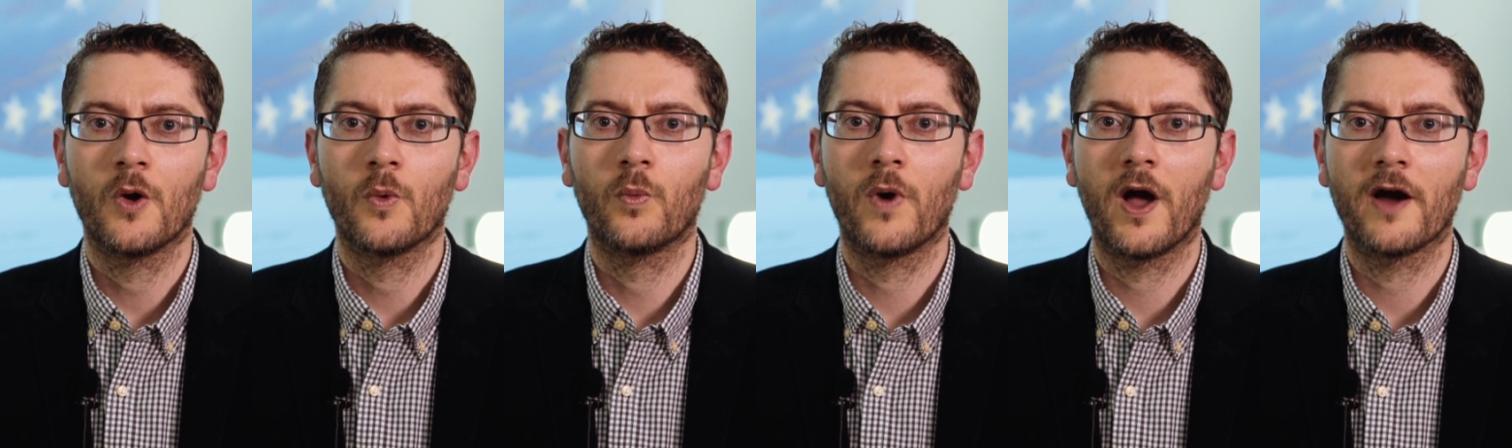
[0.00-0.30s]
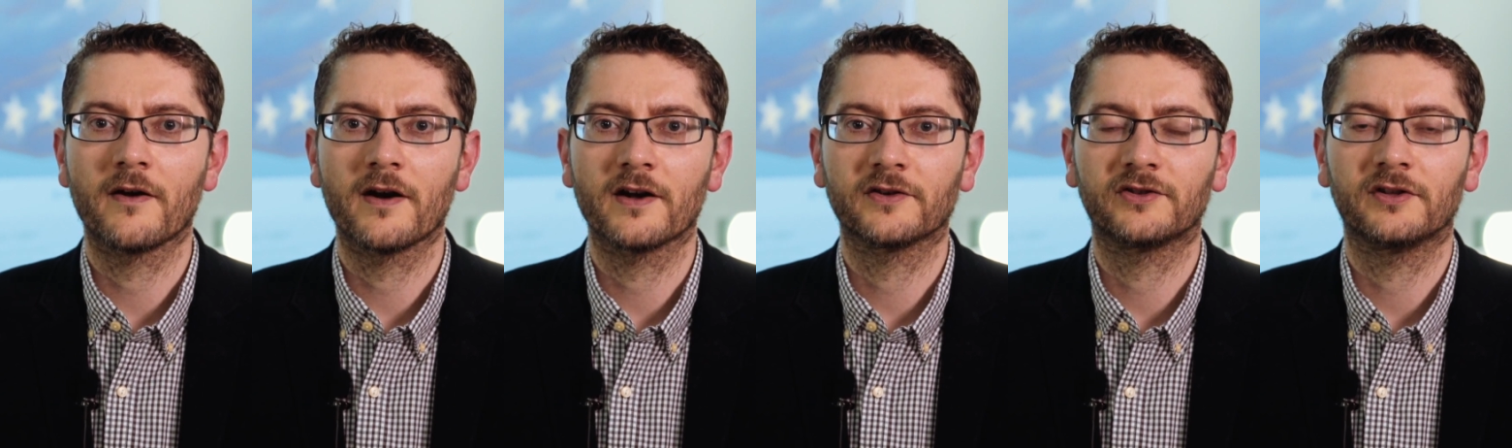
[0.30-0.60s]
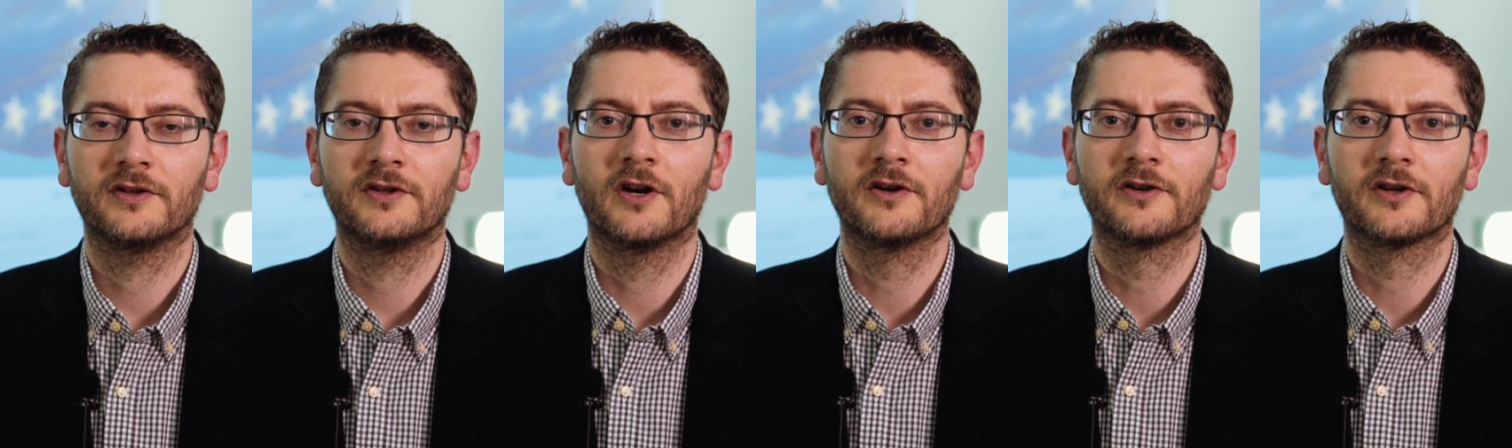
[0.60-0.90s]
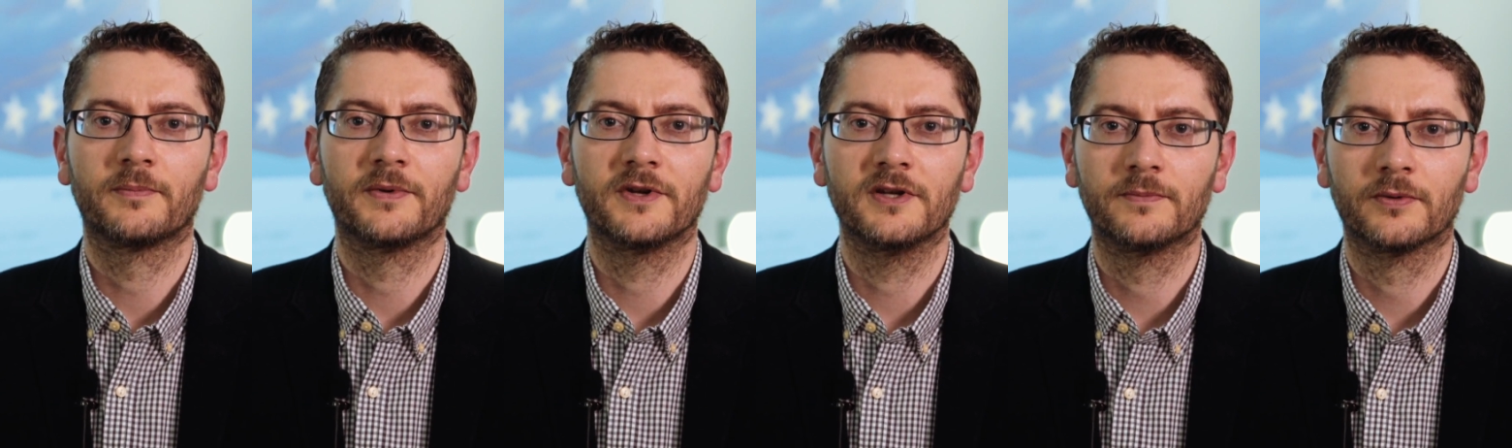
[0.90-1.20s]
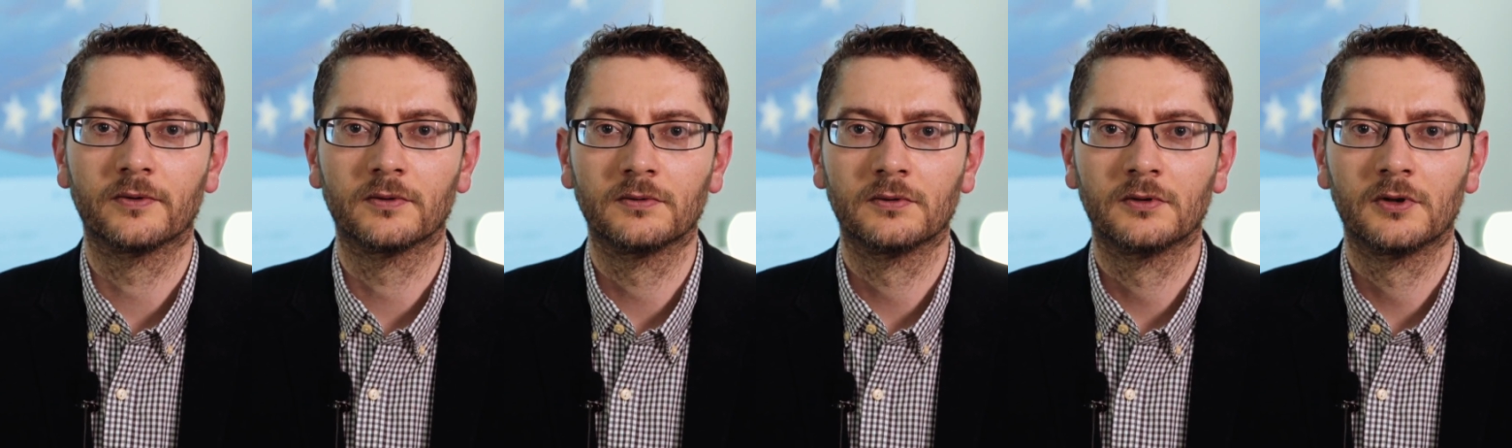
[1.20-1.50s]
whereas younger
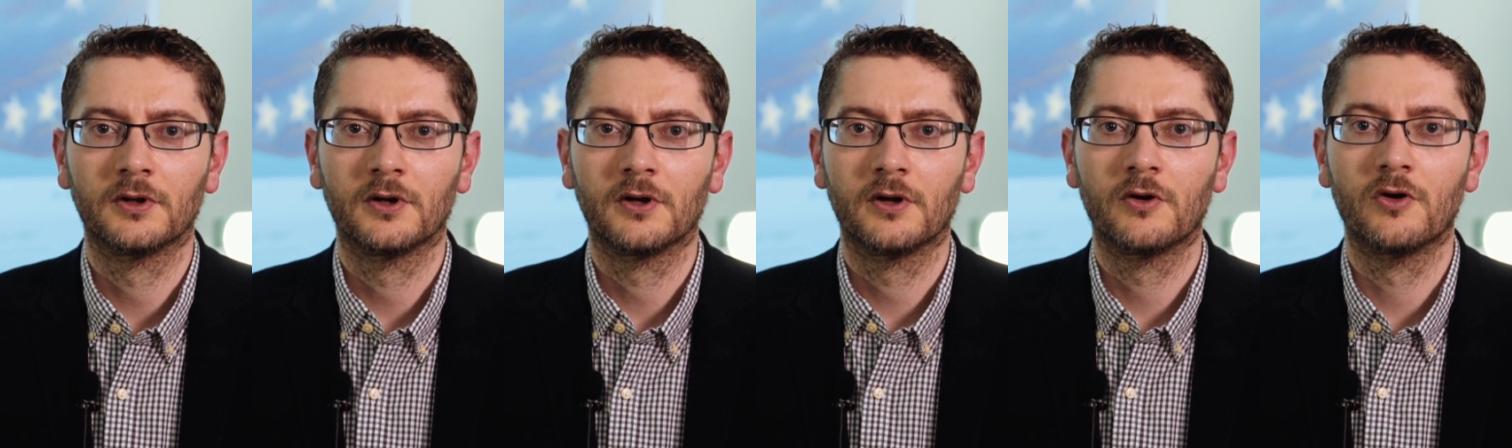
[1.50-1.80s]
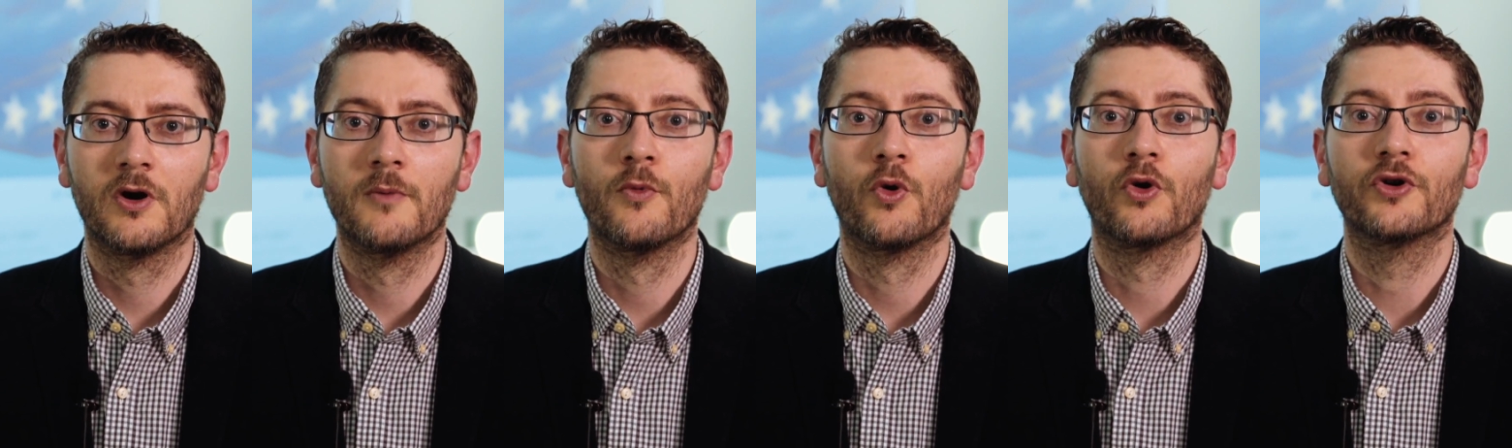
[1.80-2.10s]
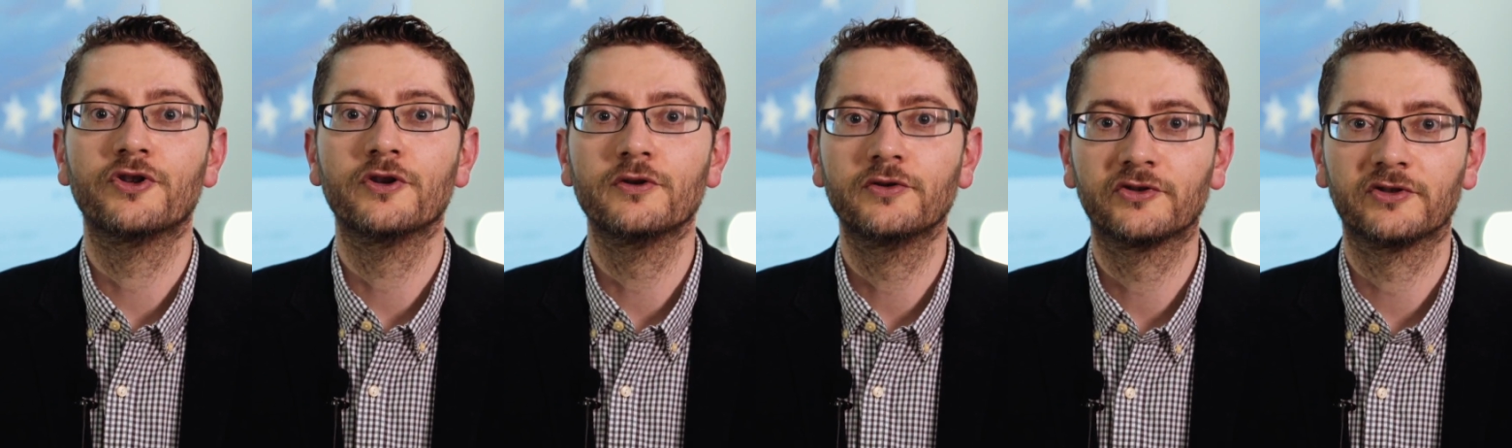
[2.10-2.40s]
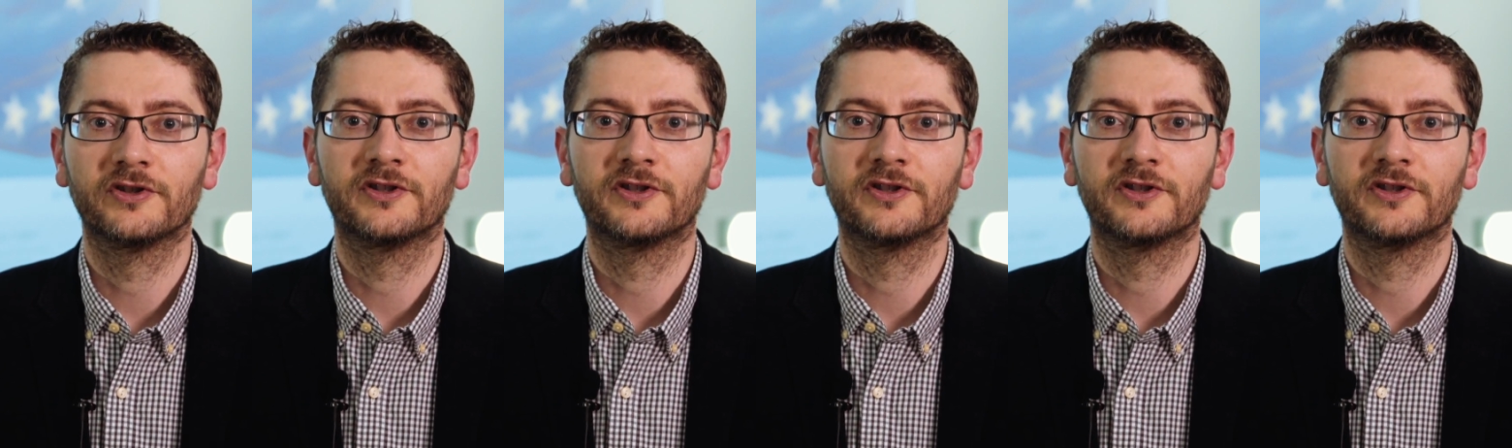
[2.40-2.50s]
people, who are more used